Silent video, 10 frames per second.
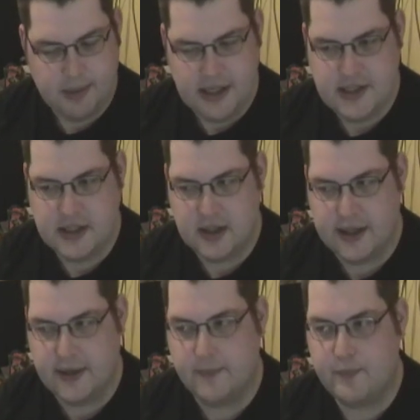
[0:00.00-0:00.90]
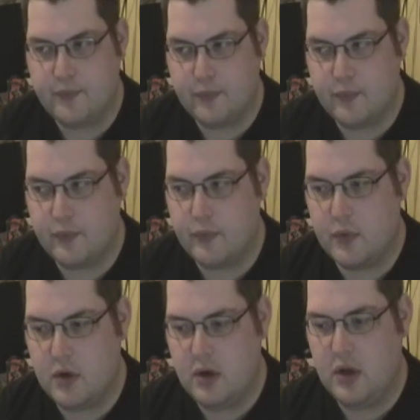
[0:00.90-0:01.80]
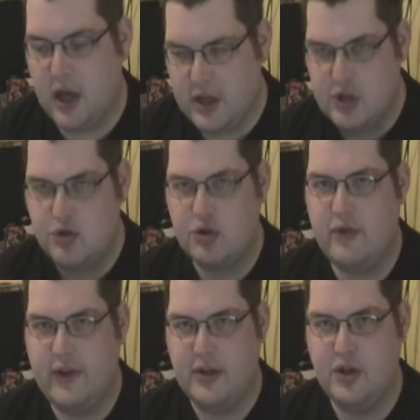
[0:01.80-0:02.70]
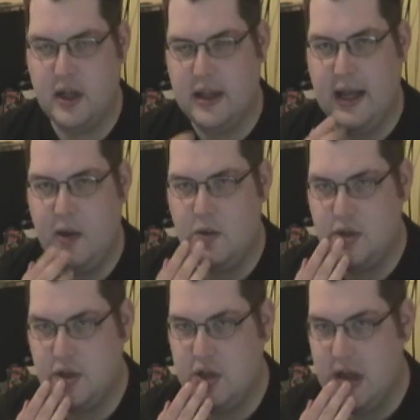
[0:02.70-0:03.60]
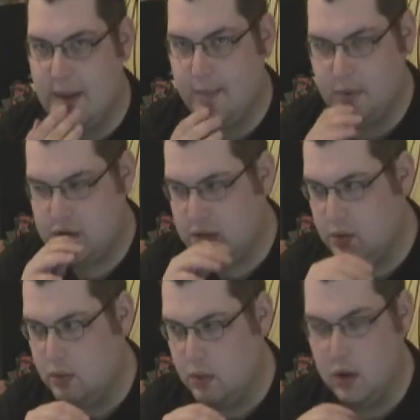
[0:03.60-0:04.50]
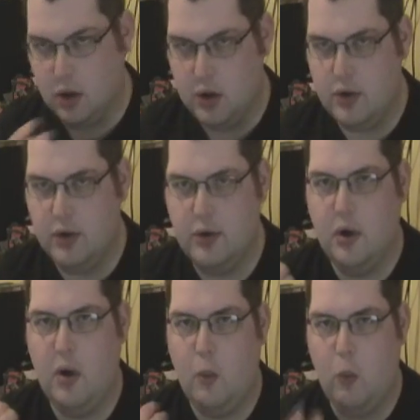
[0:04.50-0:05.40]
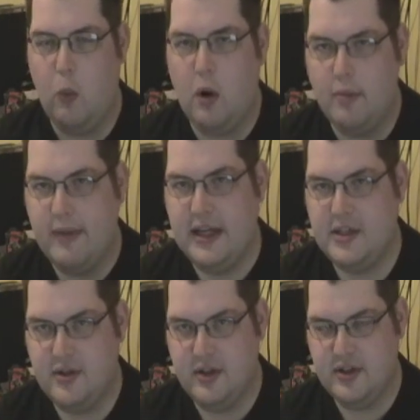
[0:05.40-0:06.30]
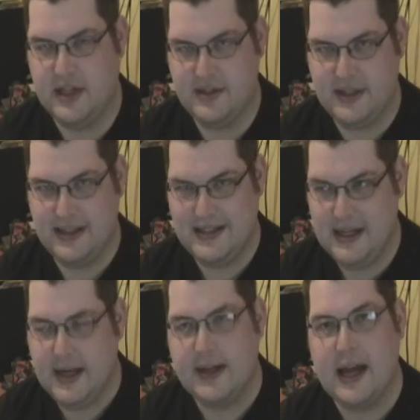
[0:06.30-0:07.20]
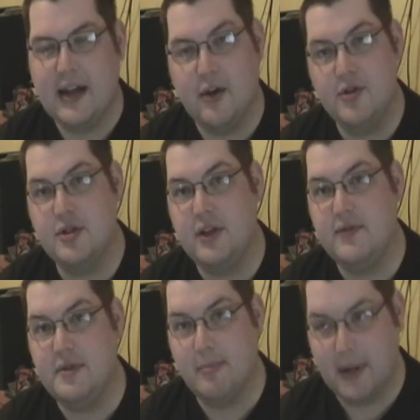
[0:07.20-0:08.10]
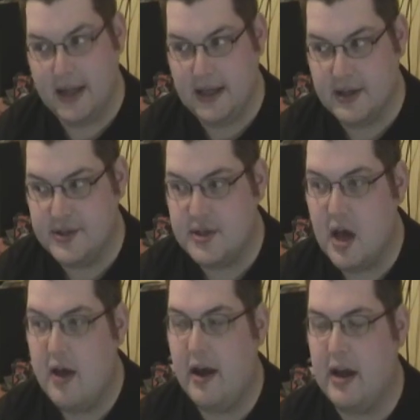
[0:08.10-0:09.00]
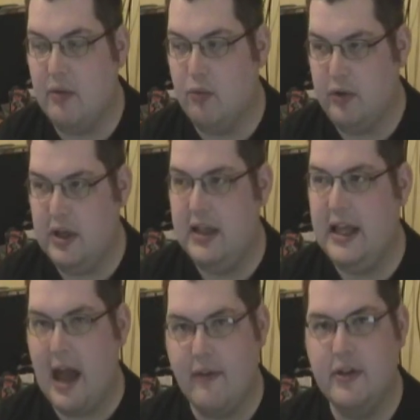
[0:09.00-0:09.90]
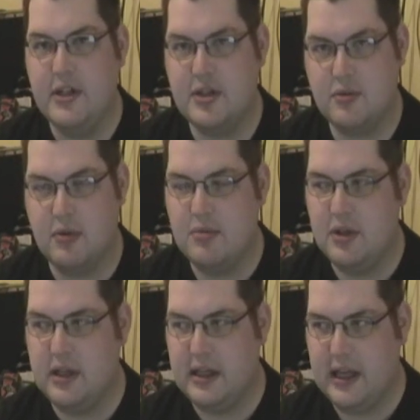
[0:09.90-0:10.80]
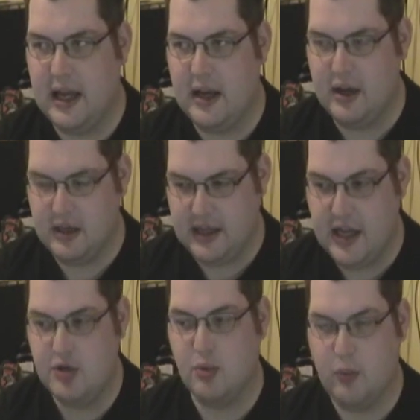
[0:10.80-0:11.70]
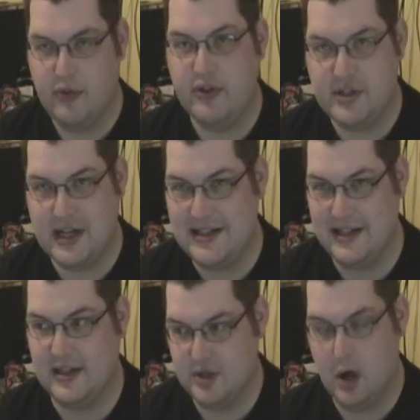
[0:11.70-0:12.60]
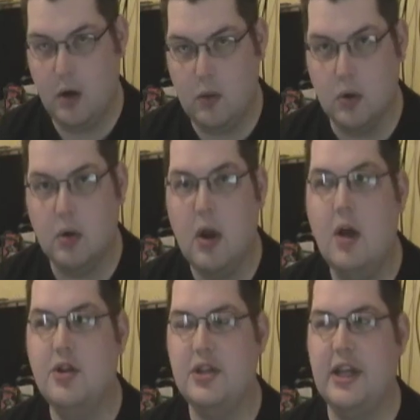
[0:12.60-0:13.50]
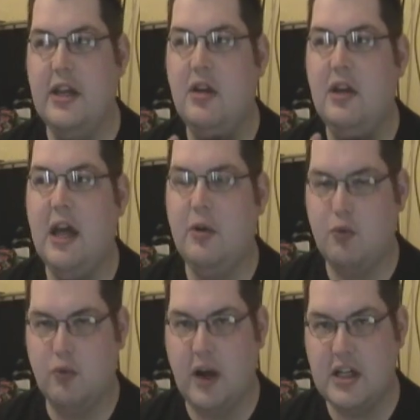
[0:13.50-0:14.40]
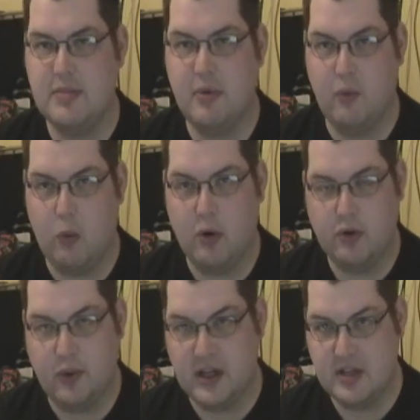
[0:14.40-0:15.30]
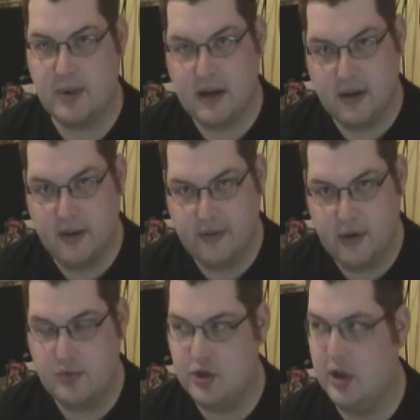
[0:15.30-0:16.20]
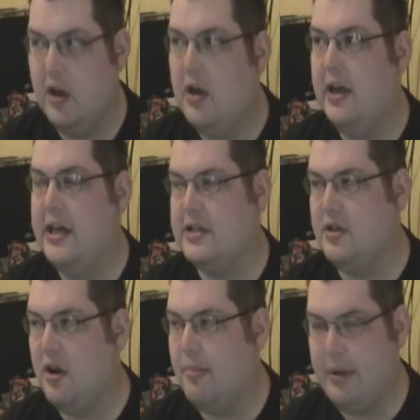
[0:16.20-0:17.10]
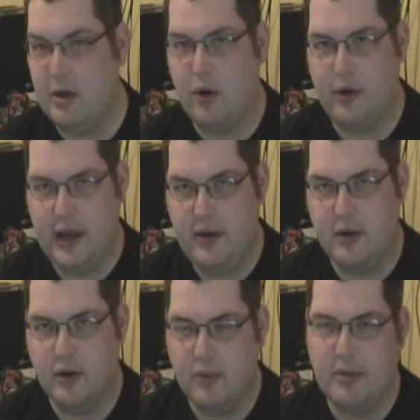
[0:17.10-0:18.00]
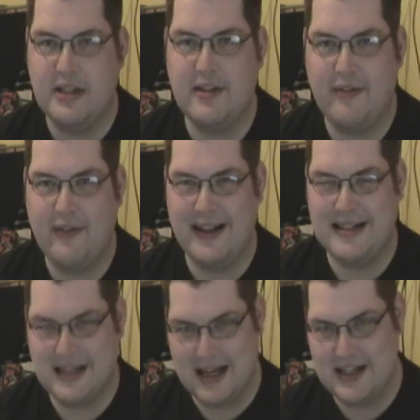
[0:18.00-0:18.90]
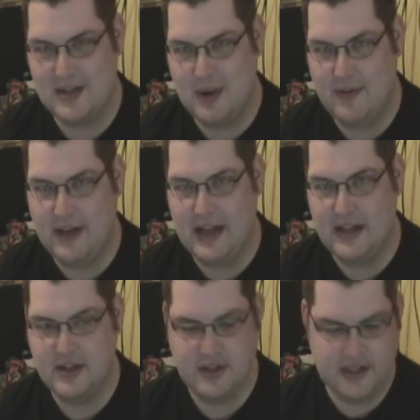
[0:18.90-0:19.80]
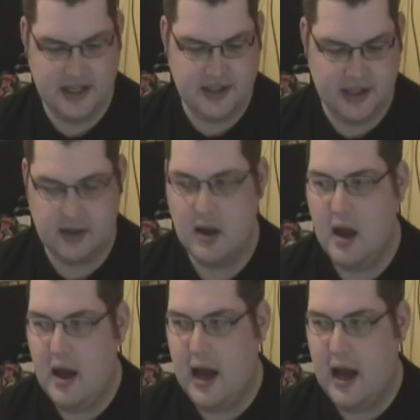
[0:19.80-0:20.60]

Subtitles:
Basically, an introductory adventure allows the GM to learn what makes the setting tick, and it also gives the players a really heavily scripted engagement with the setting as a whole, so they can get a grasp of what to expect in the future. It's not a be-all and end-all, but it's a fantastic way of getting into the setting.